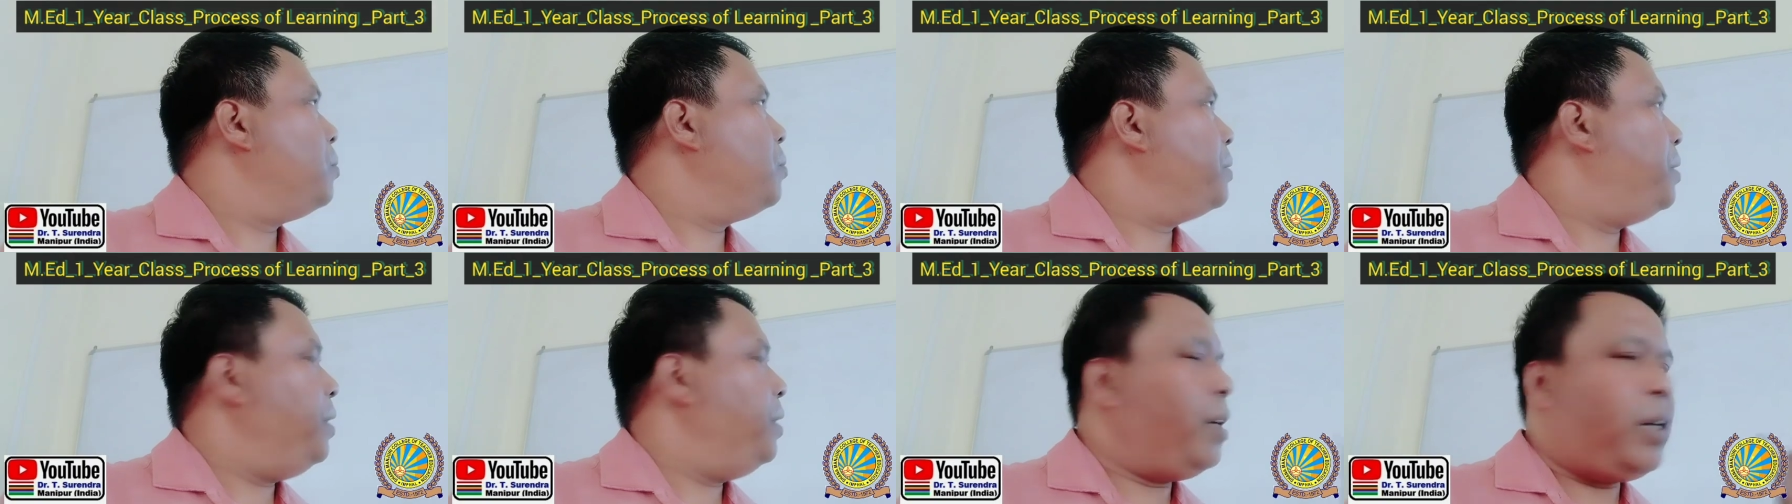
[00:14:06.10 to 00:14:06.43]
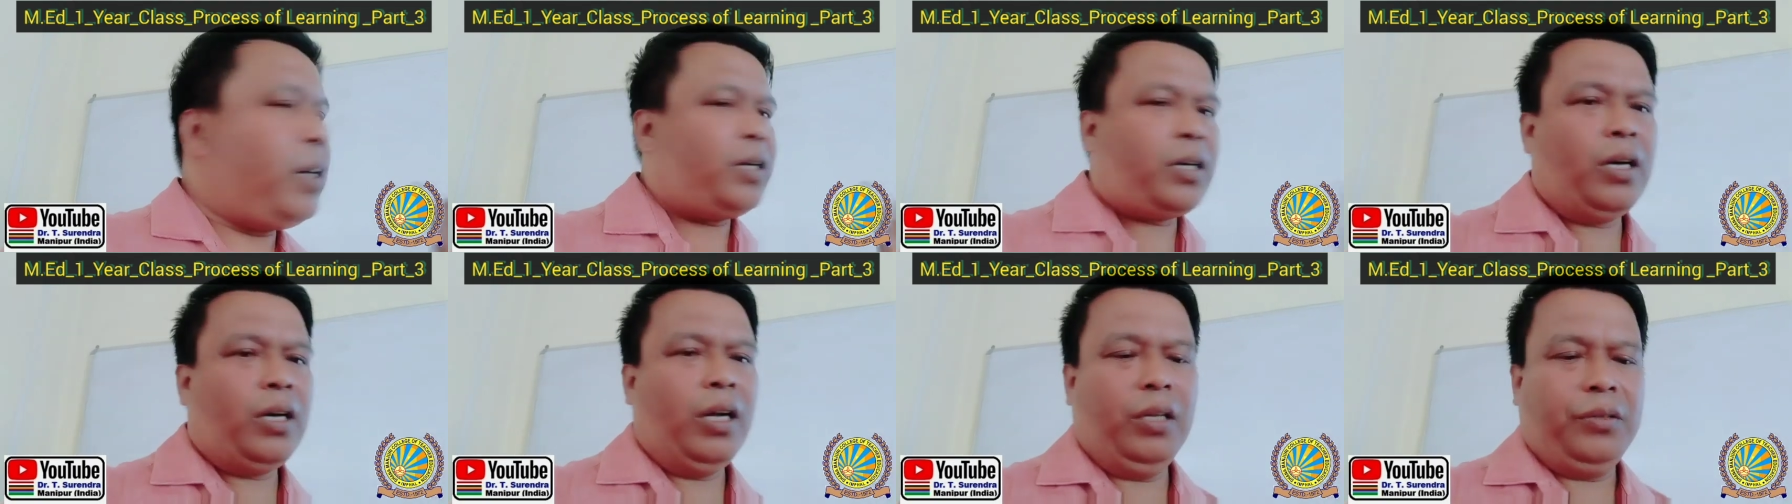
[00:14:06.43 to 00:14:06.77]

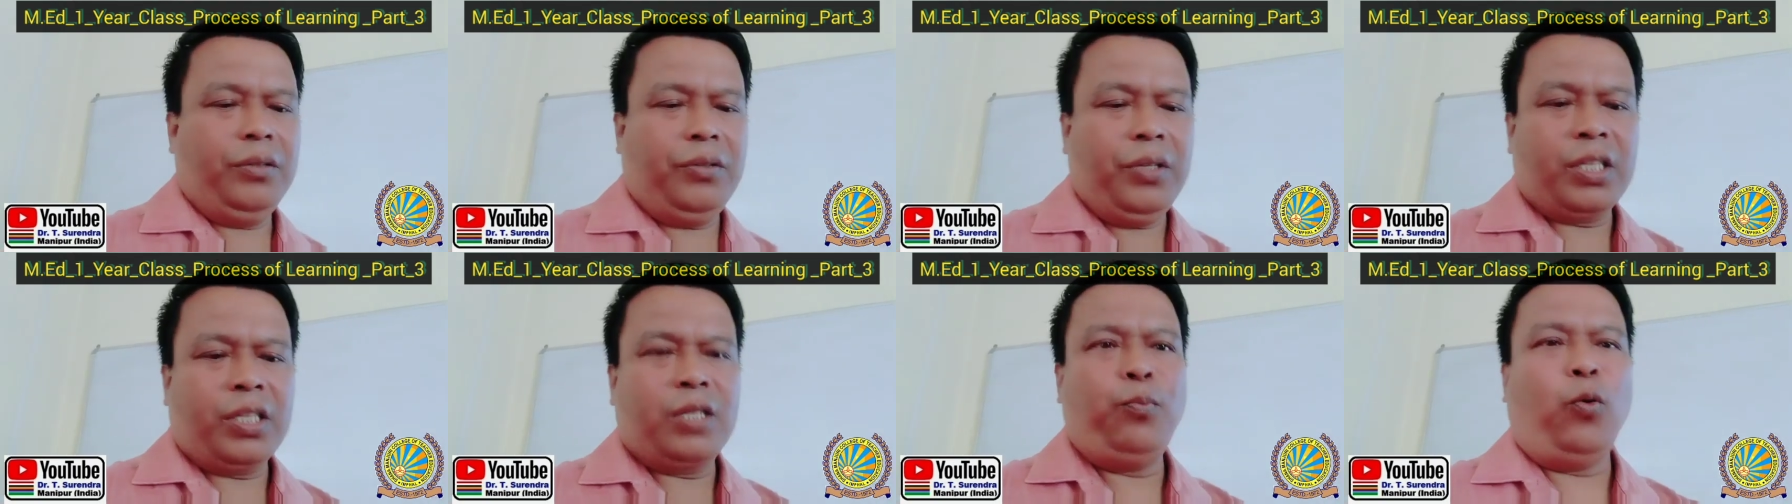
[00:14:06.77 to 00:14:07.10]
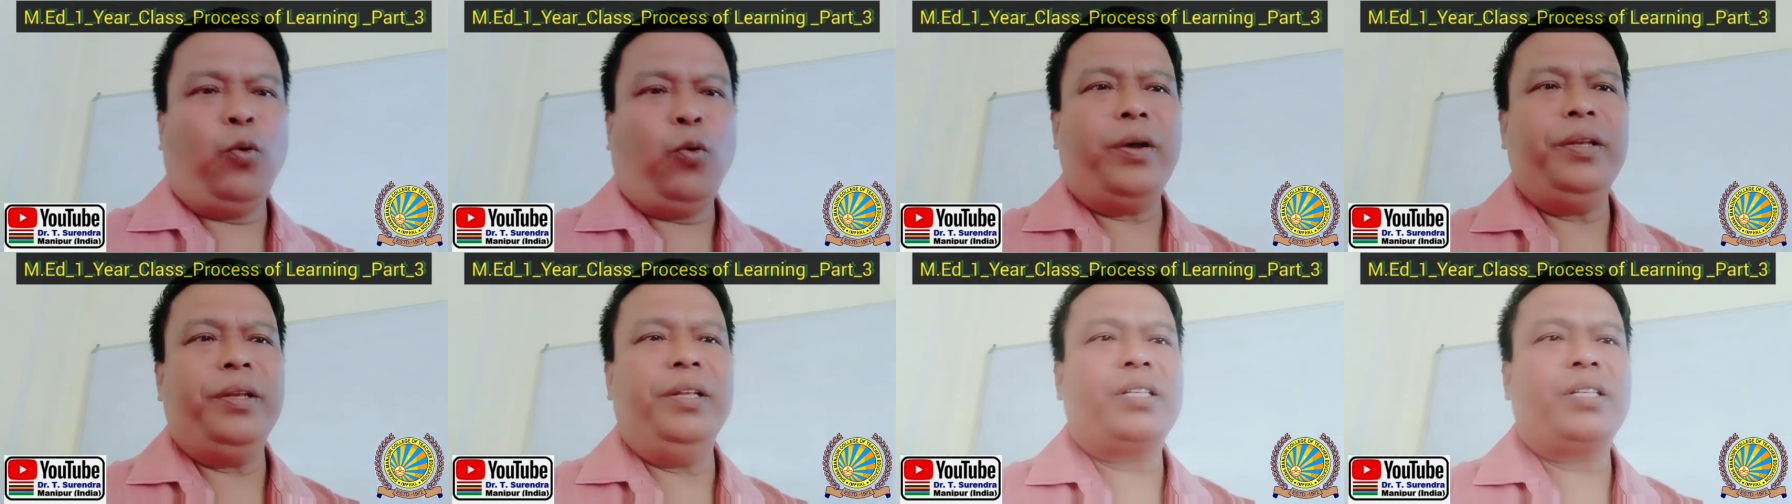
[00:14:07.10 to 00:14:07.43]
here this
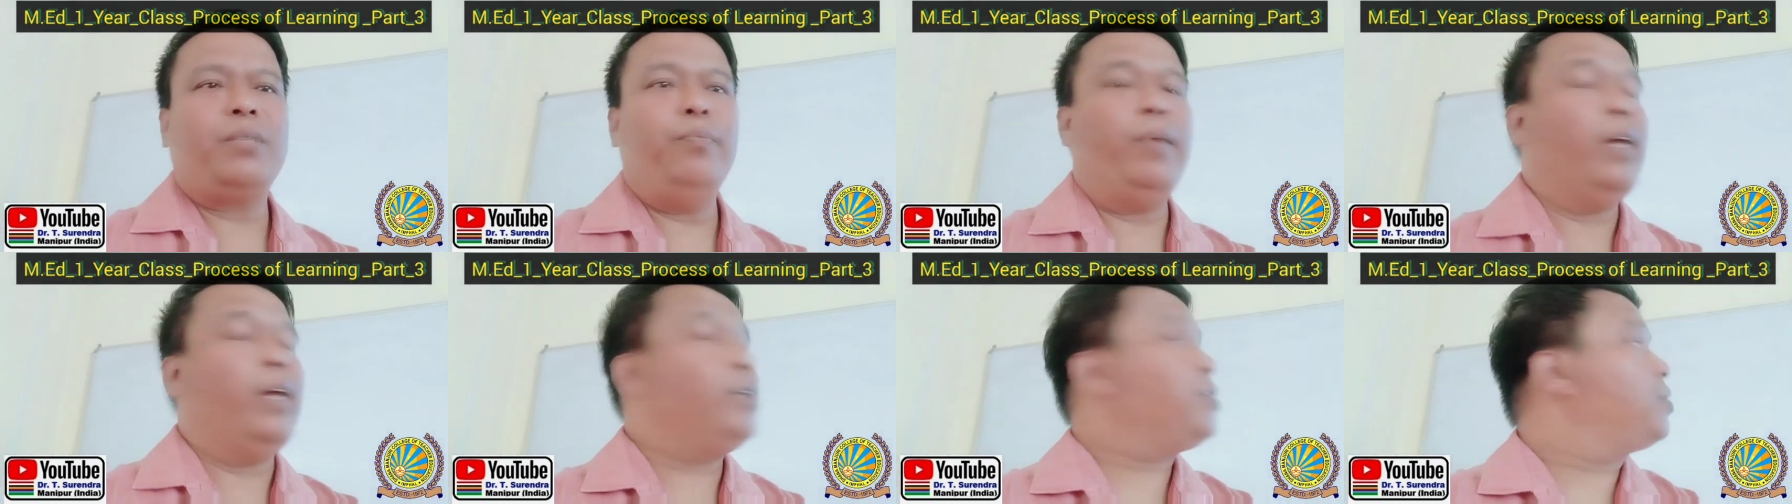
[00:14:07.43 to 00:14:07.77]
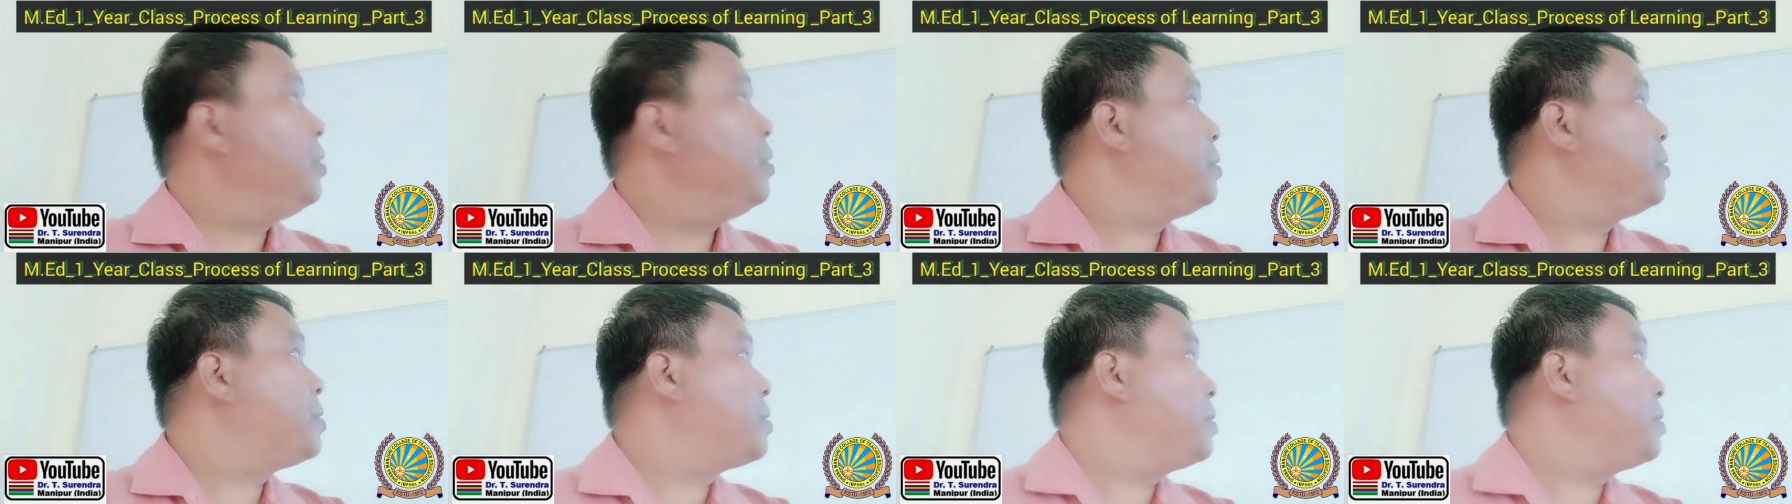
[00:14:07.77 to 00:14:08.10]
point is
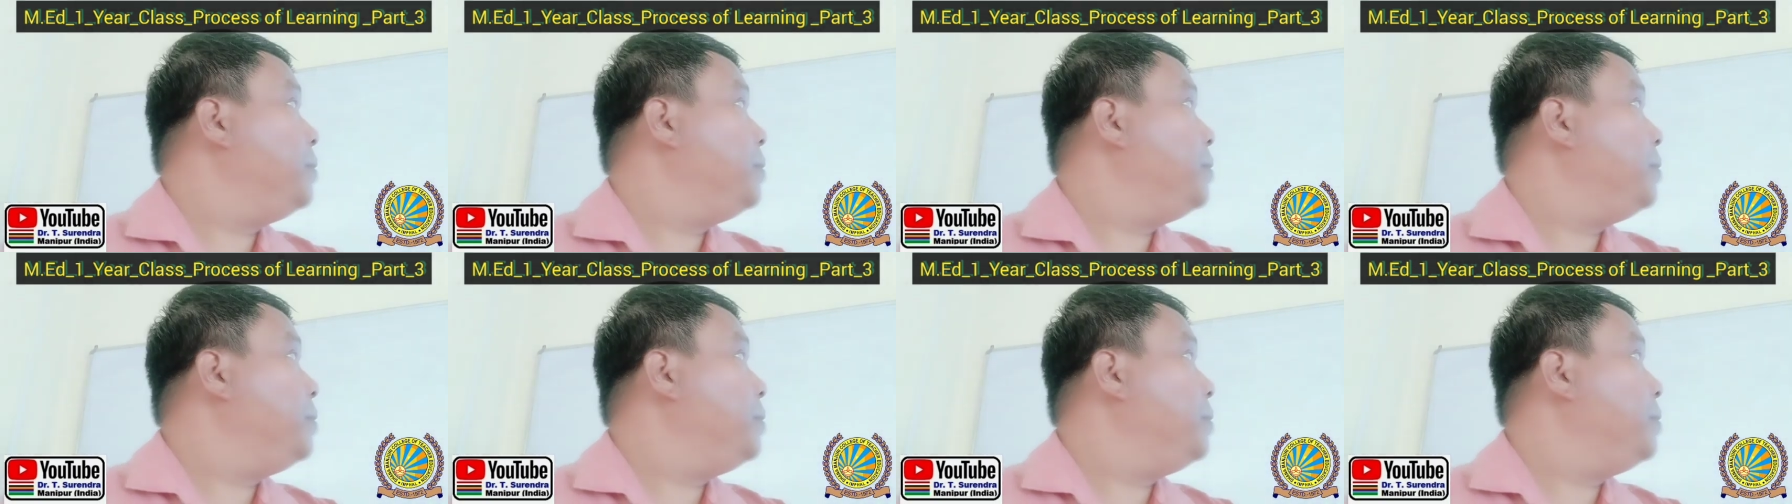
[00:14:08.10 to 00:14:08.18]
mentioned.